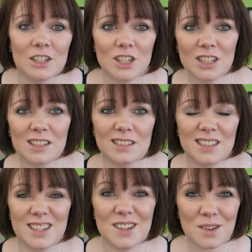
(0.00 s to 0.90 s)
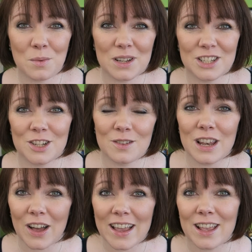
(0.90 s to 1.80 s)
Just do the ones
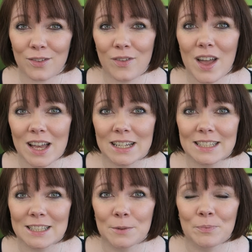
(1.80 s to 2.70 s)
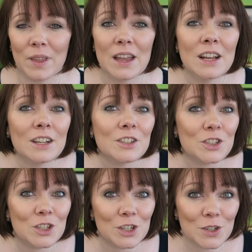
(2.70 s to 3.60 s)
you like first.
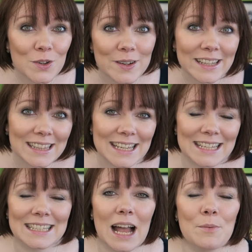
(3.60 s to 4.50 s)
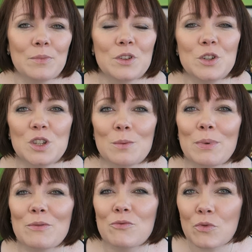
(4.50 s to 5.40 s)
During the exam, you
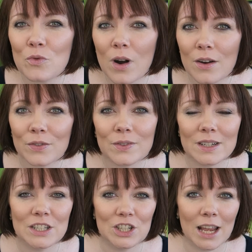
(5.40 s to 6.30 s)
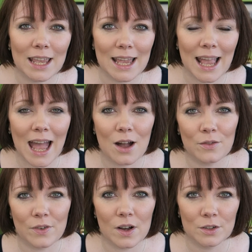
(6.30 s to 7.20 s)
should be roughly checking how
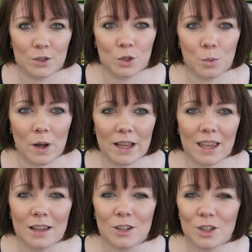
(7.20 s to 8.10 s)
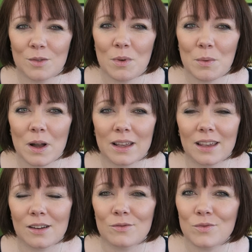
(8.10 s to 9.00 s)
fast you're working. You should be working at